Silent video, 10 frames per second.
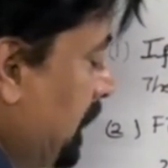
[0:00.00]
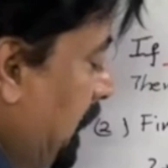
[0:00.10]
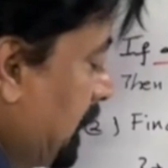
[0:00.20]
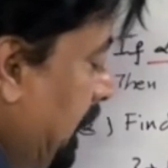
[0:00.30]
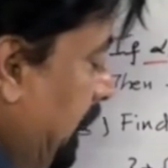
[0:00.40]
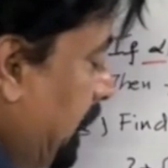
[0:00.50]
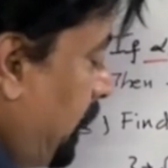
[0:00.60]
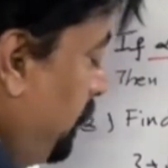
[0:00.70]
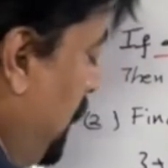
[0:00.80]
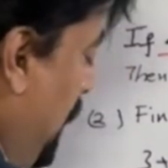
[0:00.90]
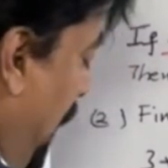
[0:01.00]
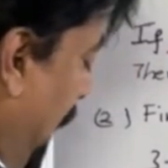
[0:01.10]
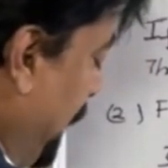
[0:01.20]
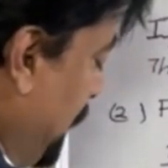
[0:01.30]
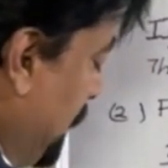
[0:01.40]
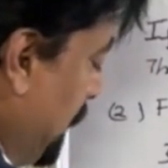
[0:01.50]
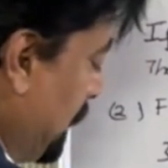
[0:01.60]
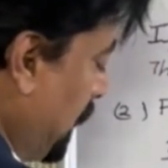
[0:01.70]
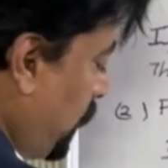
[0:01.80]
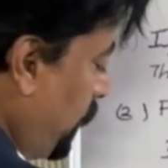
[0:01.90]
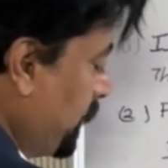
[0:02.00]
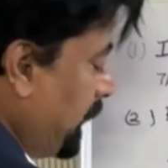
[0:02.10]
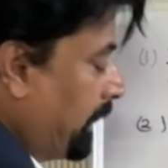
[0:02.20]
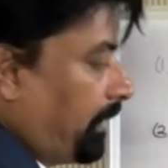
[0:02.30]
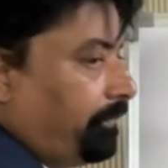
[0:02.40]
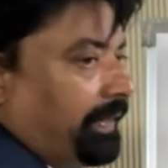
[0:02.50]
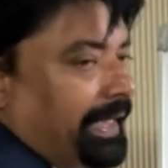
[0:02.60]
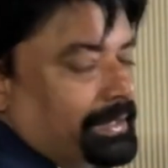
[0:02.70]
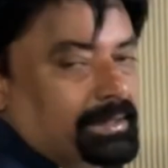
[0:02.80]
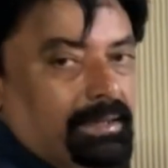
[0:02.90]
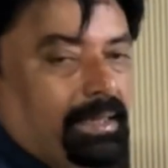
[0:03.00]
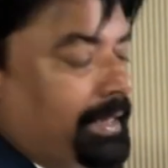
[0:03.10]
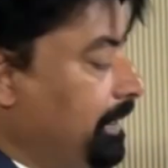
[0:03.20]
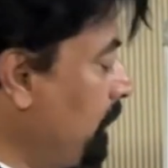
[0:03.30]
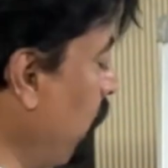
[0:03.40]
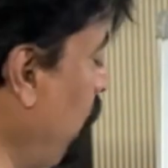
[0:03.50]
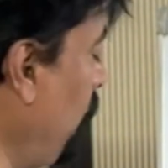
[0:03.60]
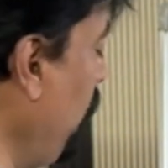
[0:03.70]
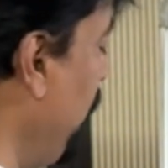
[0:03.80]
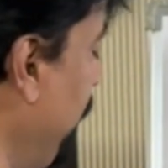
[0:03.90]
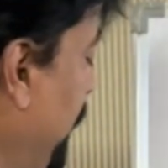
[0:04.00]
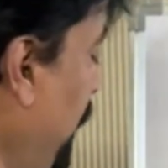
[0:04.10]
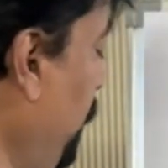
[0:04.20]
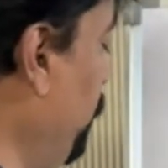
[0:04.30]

the c term, and this is the quotient of x. So here